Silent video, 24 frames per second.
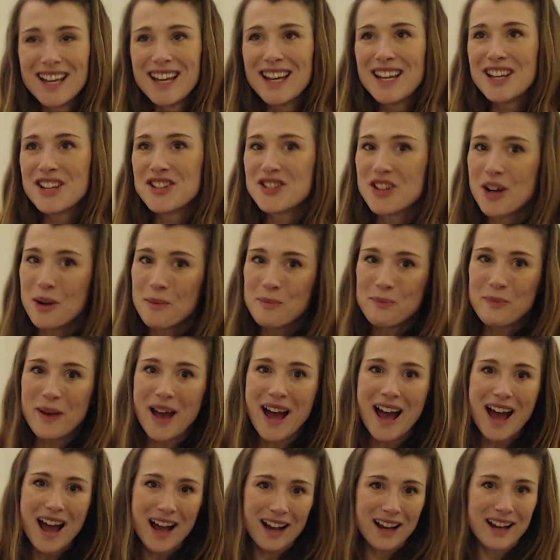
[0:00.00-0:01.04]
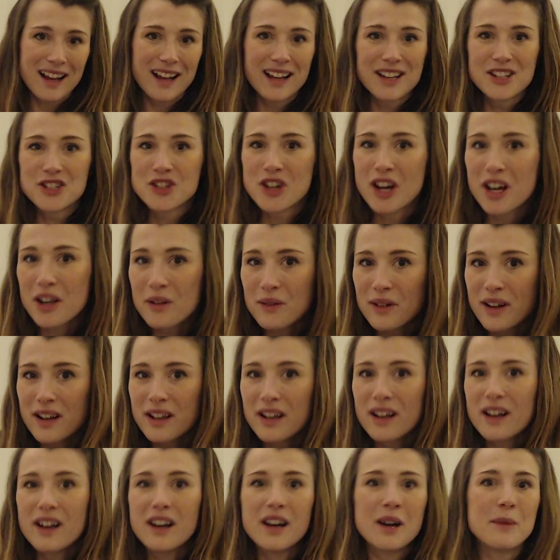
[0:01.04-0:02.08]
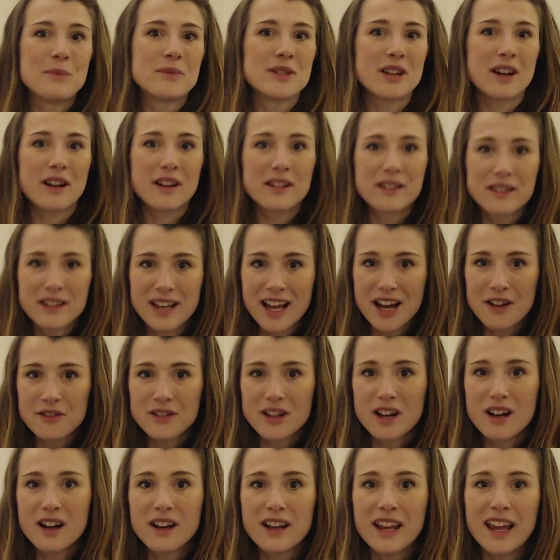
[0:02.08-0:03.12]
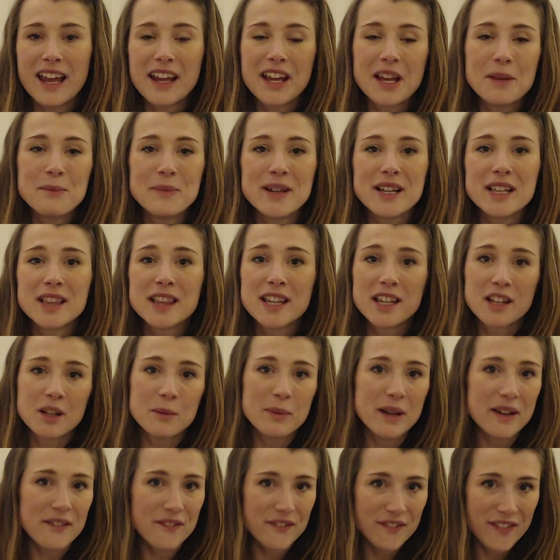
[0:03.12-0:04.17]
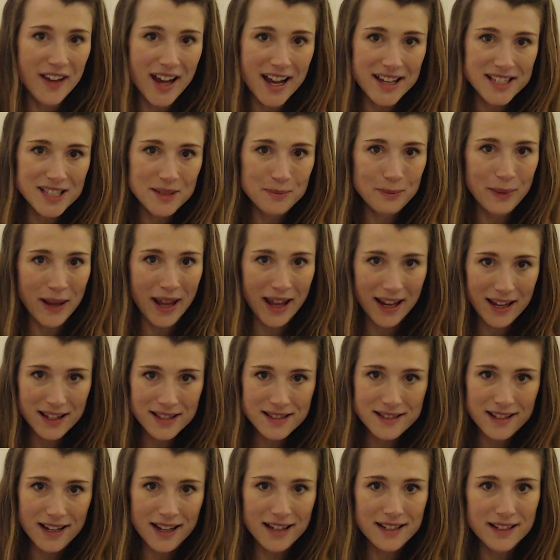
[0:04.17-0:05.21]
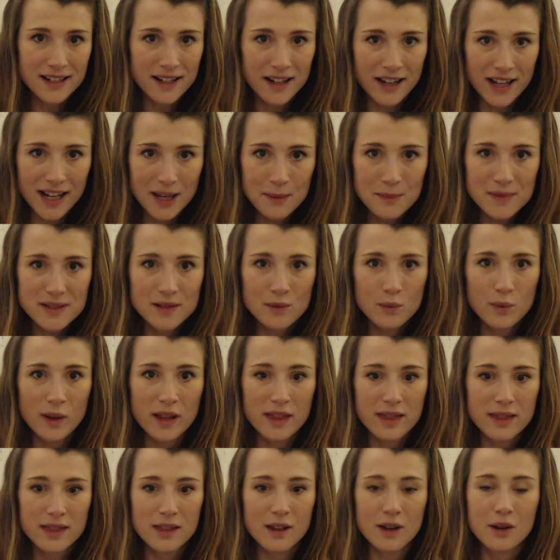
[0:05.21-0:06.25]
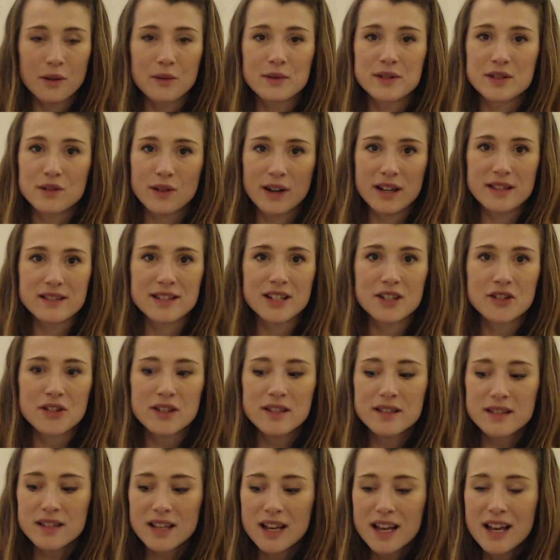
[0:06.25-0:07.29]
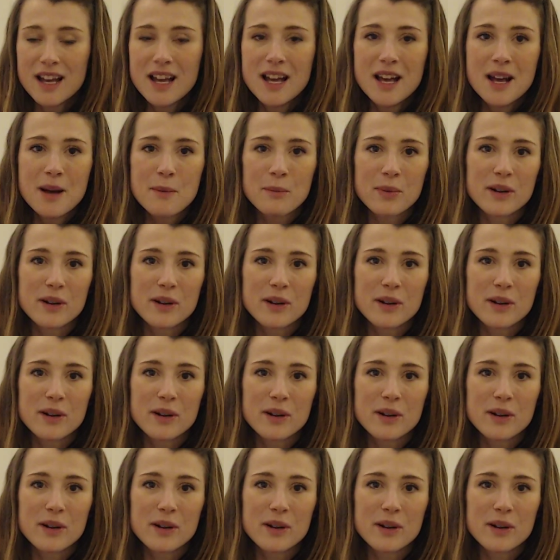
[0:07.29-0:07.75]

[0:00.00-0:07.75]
jump back, chaturanga, up dog, down dog. It can be a little bit fast-paced at times with those transitions, but